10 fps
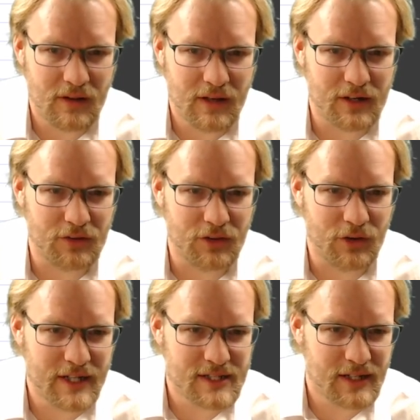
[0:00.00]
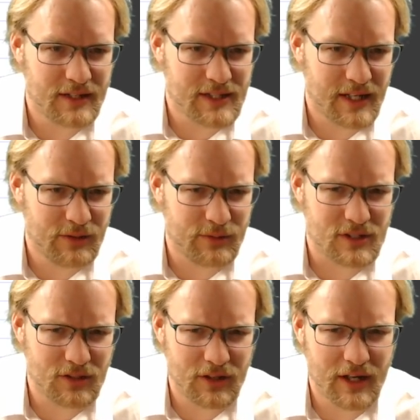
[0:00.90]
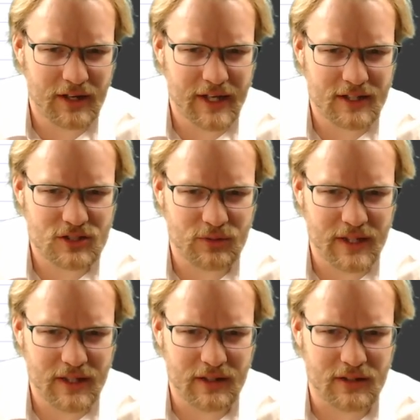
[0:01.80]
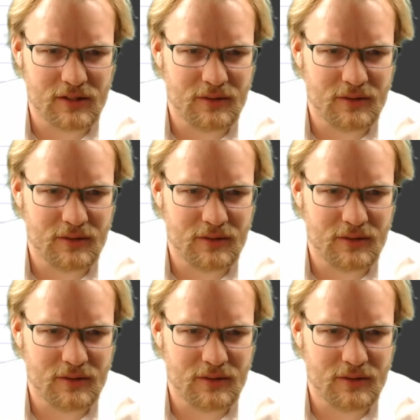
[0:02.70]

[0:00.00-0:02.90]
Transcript: And on the right-hand side, we've still got our x squared.